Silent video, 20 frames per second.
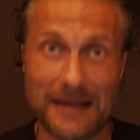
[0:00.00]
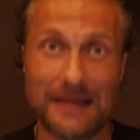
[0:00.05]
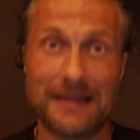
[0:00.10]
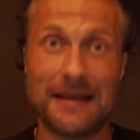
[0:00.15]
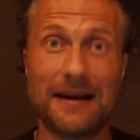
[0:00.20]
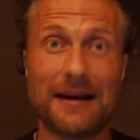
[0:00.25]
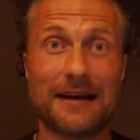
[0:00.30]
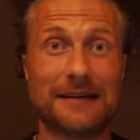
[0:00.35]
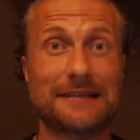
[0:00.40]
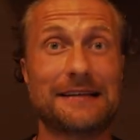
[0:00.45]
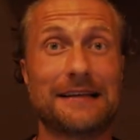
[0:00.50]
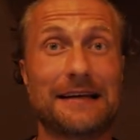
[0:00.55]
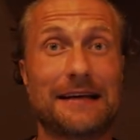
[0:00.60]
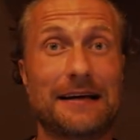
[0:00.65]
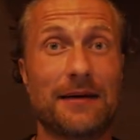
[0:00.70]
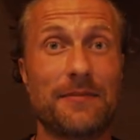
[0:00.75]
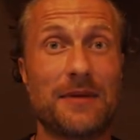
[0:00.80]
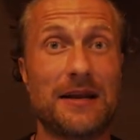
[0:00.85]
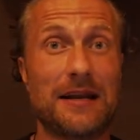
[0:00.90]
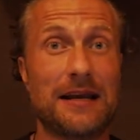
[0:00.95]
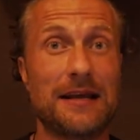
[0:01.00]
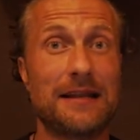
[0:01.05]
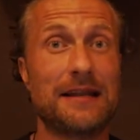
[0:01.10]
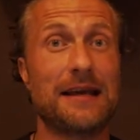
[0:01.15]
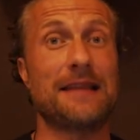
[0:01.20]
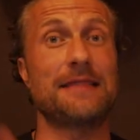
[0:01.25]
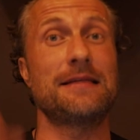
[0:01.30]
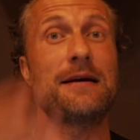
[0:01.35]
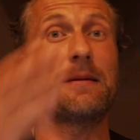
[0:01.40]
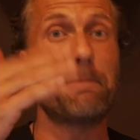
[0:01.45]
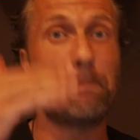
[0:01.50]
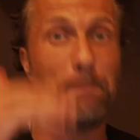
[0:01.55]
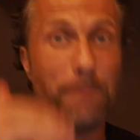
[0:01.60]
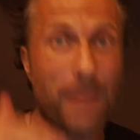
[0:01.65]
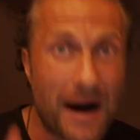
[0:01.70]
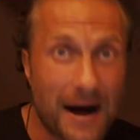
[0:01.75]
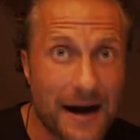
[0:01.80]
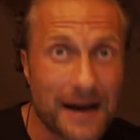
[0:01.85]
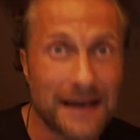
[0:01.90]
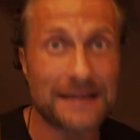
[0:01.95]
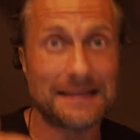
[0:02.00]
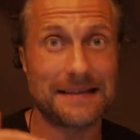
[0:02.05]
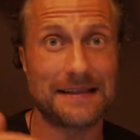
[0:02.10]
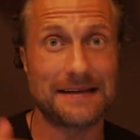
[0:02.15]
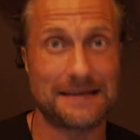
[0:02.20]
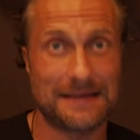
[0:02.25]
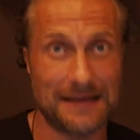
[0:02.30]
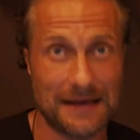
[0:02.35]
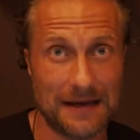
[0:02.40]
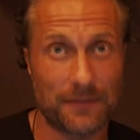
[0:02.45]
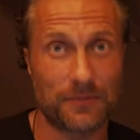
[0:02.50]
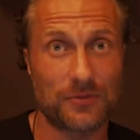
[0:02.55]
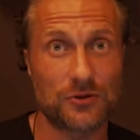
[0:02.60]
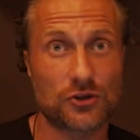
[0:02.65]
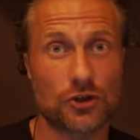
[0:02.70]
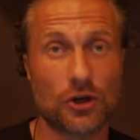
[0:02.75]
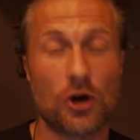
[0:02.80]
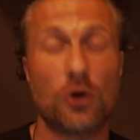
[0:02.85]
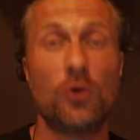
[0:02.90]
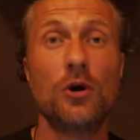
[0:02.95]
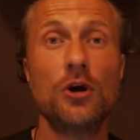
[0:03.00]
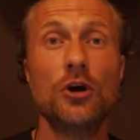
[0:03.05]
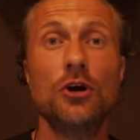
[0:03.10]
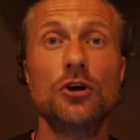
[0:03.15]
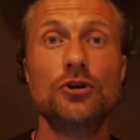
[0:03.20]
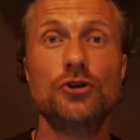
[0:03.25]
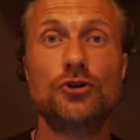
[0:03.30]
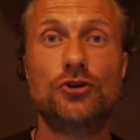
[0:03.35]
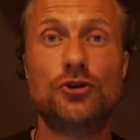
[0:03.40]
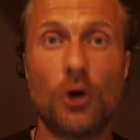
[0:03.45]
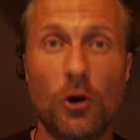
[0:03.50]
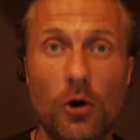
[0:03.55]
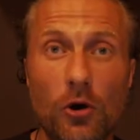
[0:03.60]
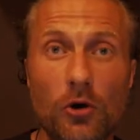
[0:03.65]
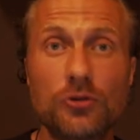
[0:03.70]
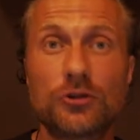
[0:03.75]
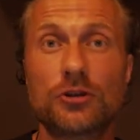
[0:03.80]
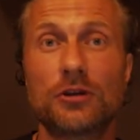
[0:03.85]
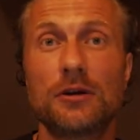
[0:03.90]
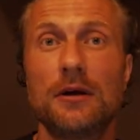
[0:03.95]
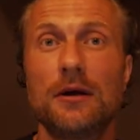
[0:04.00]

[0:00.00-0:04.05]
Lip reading: and they're actually coming in and they're buying the dip. So don't,